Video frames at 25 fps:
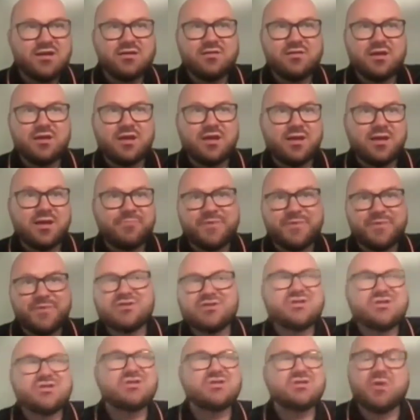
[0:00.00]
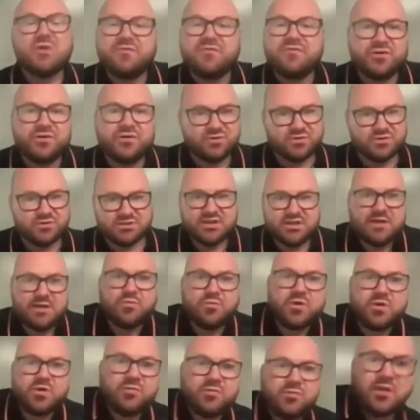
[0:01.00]
of, it's just a revenue source at that
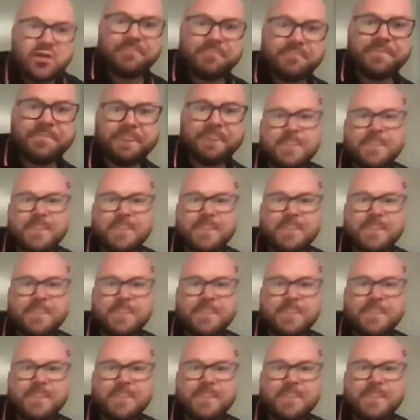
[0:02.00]
point, right?